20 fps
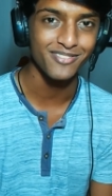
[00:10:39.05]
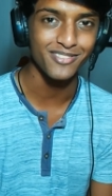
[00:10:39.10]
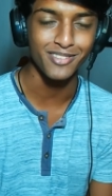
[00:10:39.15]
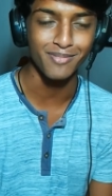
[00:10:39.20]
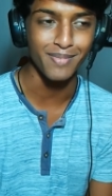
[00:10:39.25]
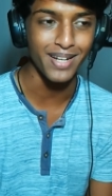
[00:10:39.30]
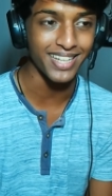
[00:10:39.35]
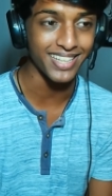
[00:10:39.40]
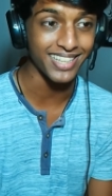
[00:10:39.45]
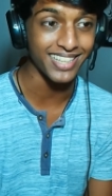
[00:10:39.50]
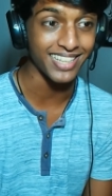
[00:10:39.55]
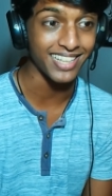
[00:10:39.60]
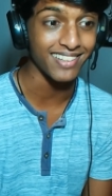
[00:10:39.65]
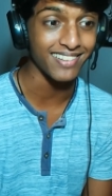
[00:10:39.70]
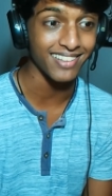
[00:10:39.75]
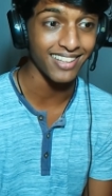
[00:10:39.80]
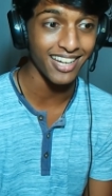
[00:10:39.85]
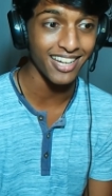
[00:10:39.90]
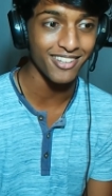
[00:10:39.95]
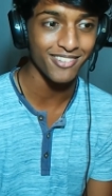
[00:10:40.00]
for making
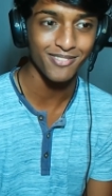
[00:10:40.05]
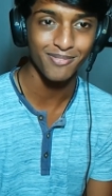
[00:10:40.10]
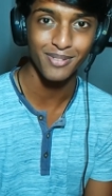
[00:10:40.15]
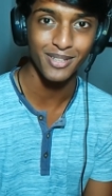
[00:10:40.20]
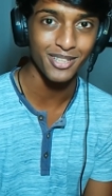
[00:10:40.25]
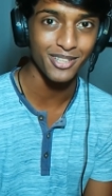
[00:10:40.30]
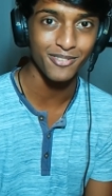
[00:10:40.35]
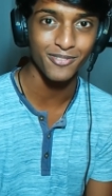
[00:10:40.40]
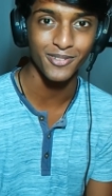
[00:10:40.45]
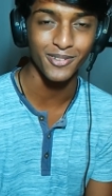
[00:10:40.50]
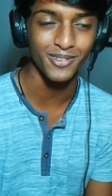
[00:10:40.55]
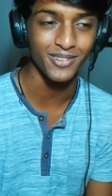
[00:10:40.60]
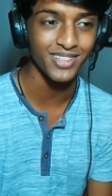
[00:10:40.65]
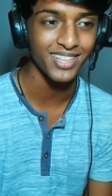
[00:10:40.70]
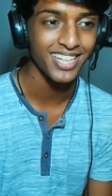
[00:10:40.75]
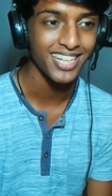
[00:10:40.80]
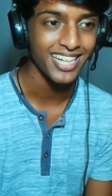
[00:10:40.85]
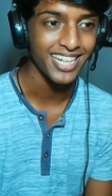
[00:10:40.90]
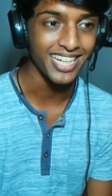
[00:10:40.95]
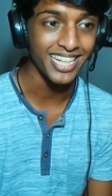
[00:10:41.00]
our life
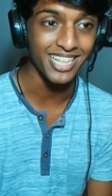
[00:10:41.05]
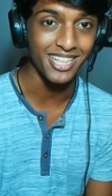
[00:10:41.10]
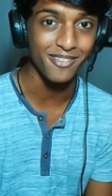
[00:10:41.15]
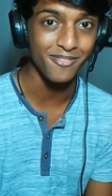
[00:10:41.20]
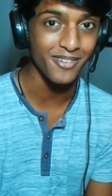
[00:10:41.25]
beautiful in